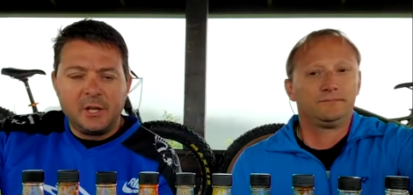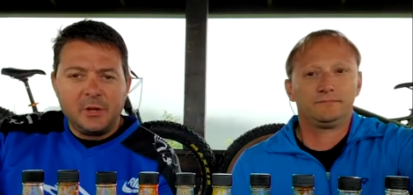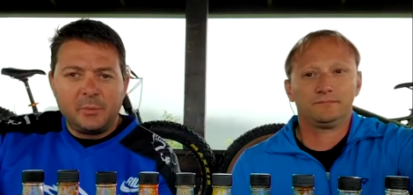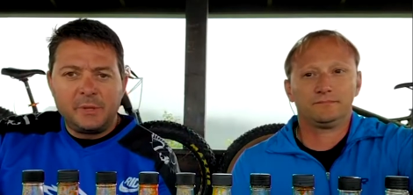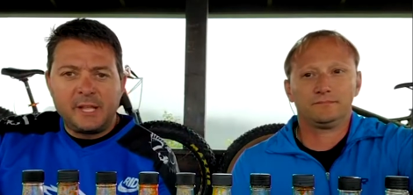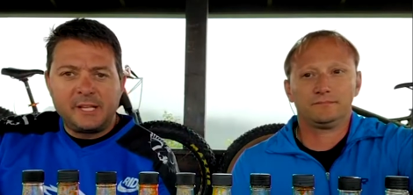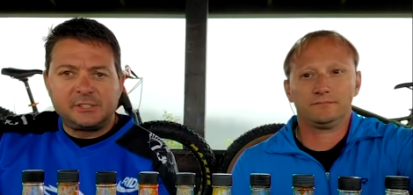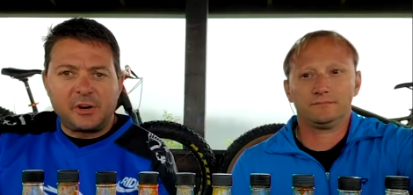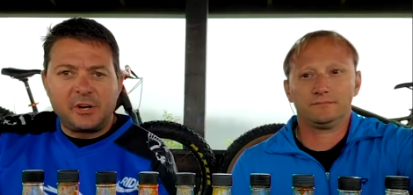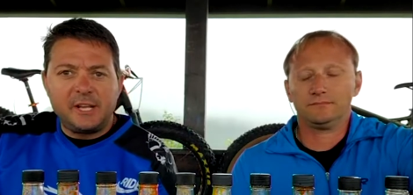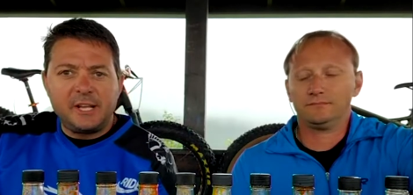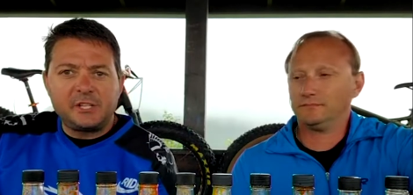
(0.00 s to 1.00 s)
Speaker 1: When they
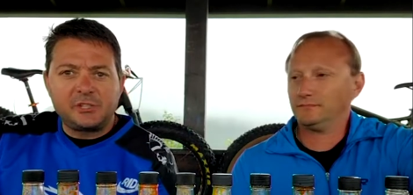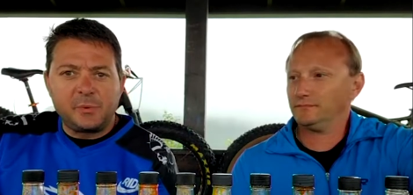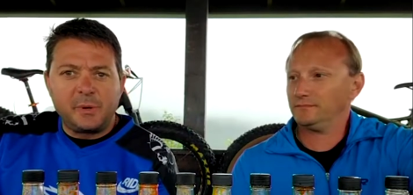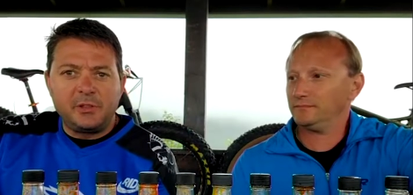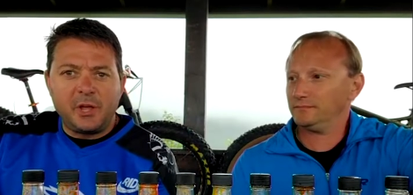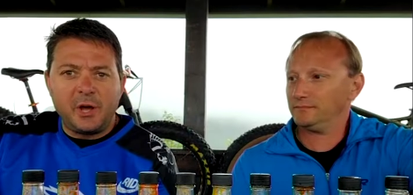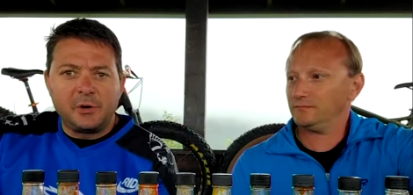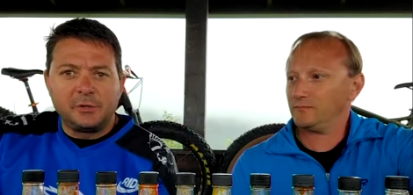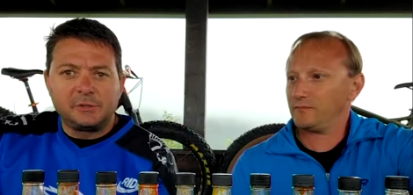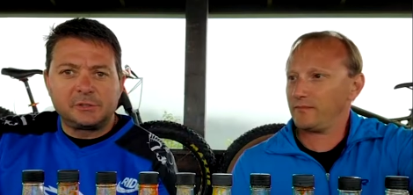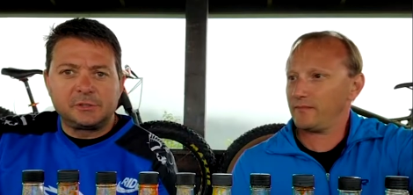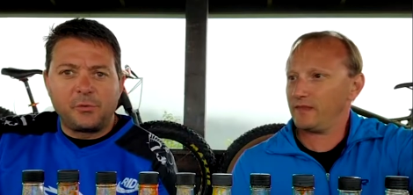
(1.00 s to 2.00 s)
started issuing
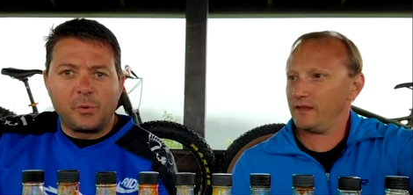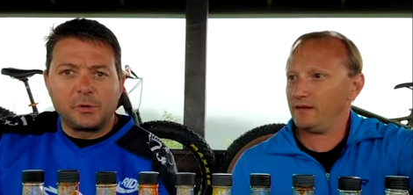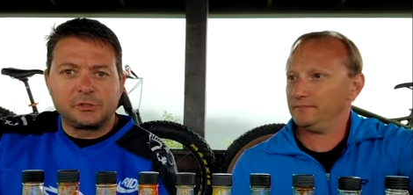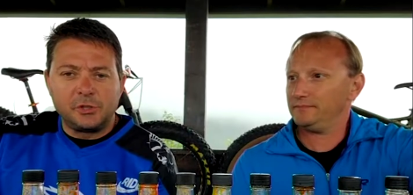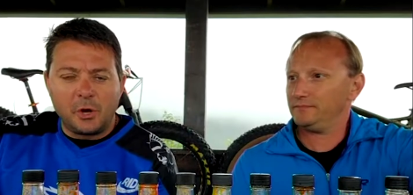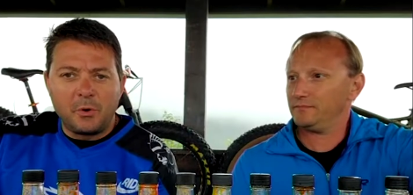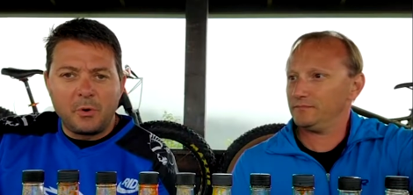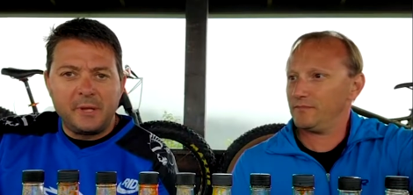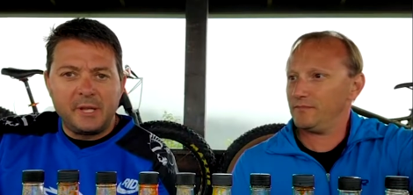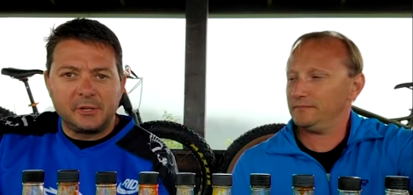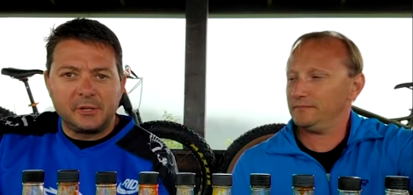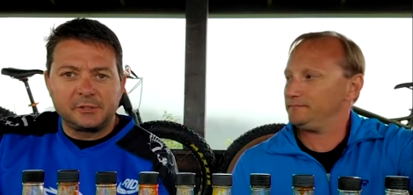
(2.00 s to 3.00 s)
those for
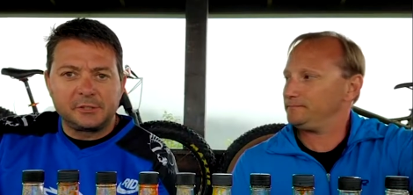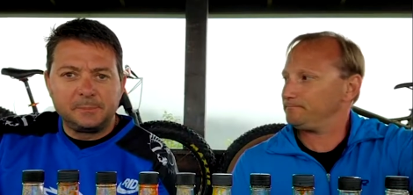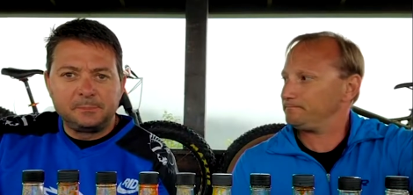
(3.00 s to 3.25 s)
snowmobiles,